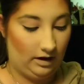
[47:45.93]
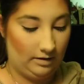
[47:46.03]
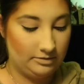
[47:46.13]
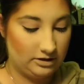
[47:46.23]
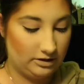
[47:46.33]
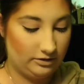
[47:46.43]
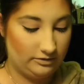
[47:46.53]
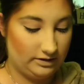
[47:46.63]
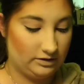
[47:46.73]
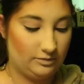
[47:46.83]
I'm just going to
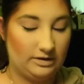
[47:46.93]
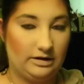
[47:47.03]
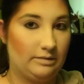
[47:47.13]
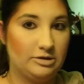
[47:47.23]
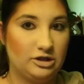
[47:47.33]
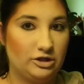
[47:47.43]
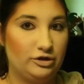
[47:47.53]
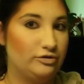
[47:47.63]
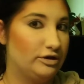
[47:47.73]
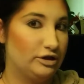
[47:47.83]
use this one, and I'm just going to
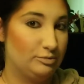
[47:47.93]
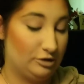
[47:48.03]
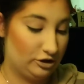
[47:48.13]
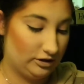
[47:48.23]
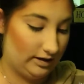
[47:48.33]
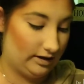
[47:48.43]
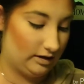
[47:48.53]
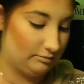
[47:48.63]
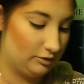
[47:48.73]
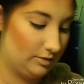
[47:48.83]
use the sponge that it
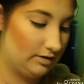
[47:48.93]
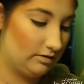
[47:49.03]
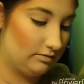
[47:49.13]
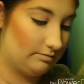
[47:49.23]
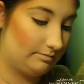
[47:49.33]
comes with,